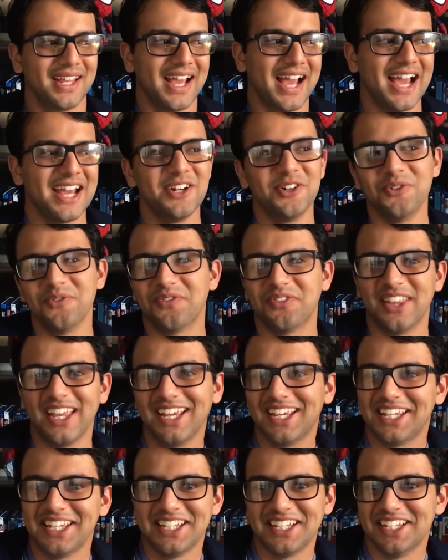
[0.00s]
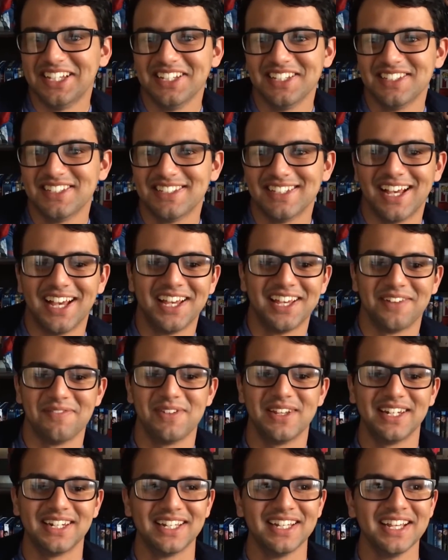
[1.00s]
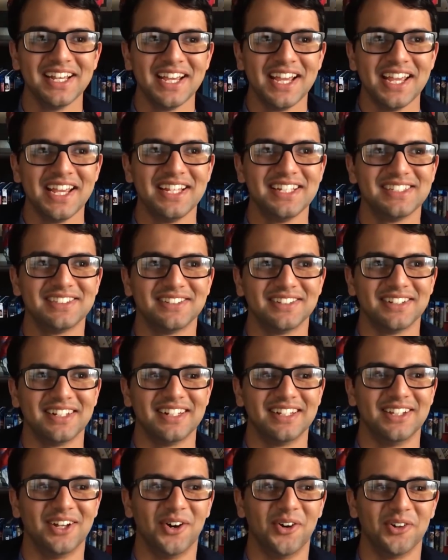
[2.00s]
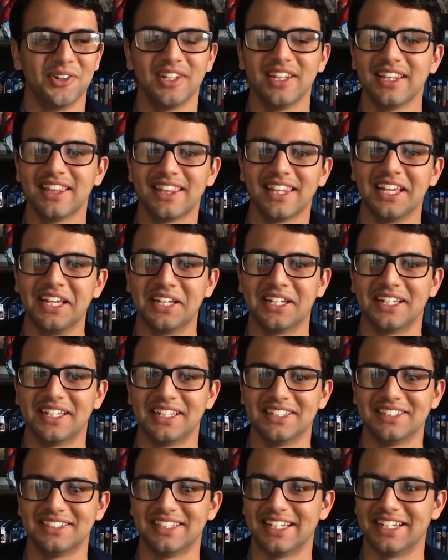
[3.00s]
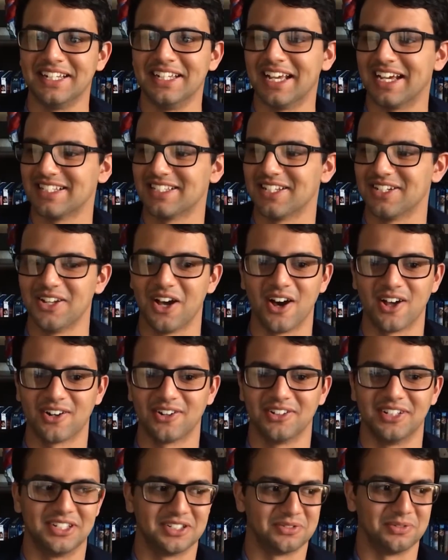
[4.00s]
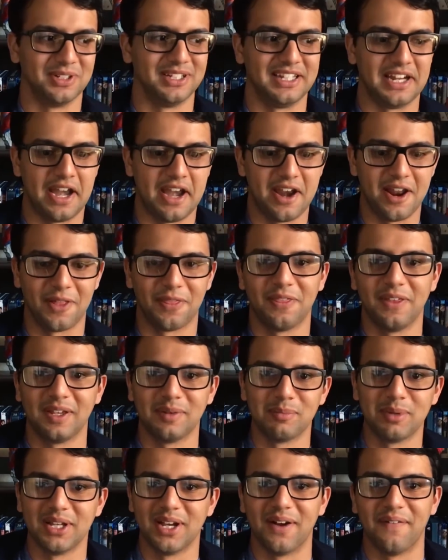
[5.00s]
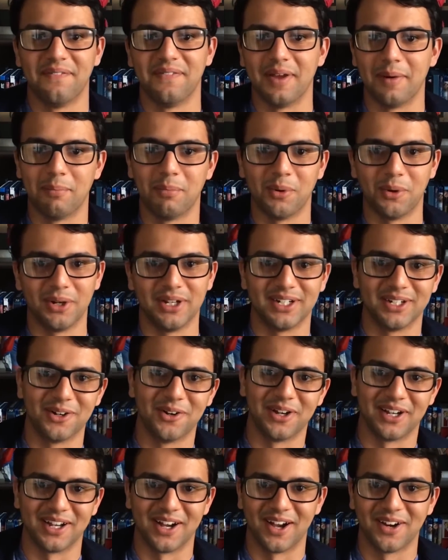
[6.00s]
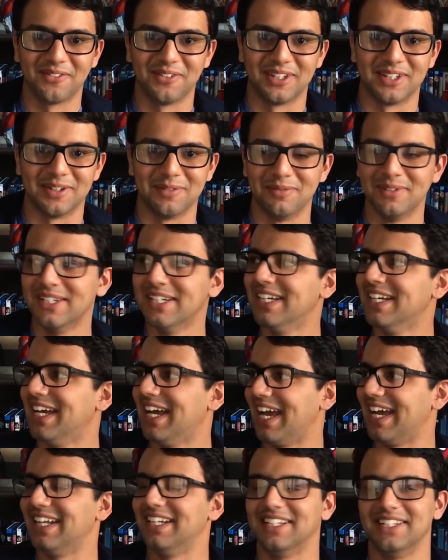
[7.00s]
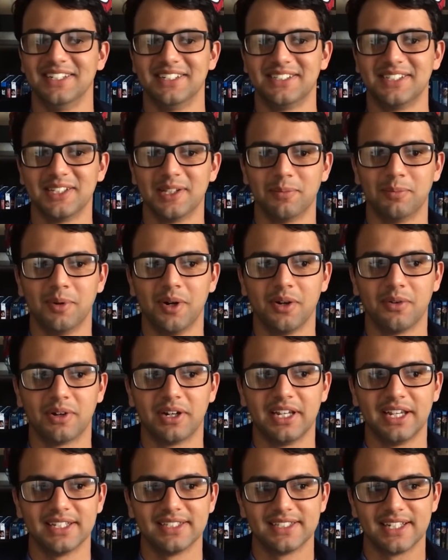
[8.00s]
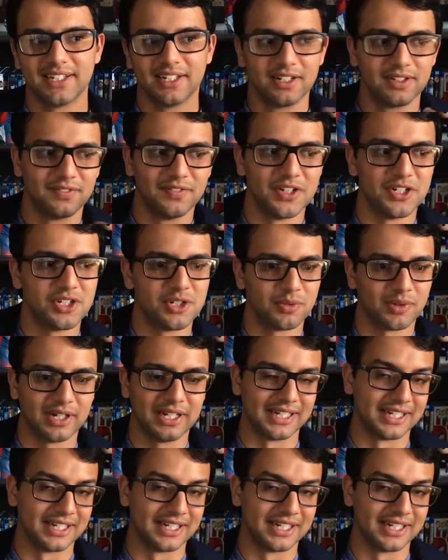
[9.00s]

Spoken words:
I don't think he is. I mean, the only thing is that he has a daughter. There's really nothing beyond that point going on with him. And to the point where he has that little vision where he